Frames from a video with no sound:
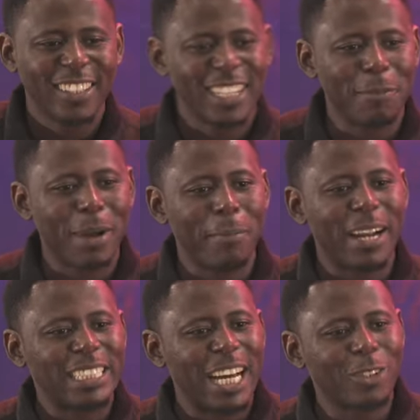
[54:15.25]
say, My
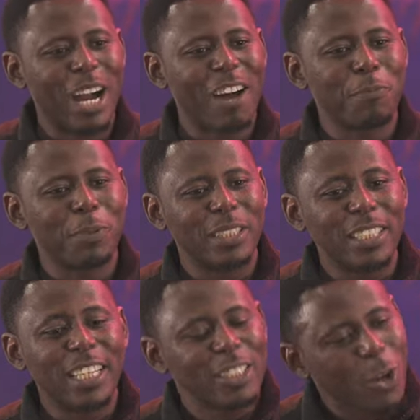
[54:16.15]
marriage, I don't have
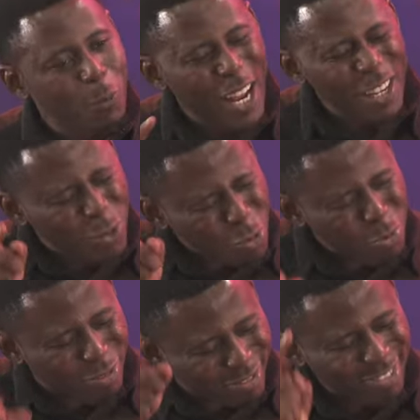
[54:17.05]
peace. Is your you are the
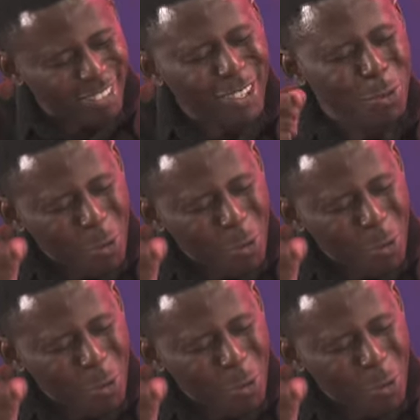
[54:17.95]
trouble.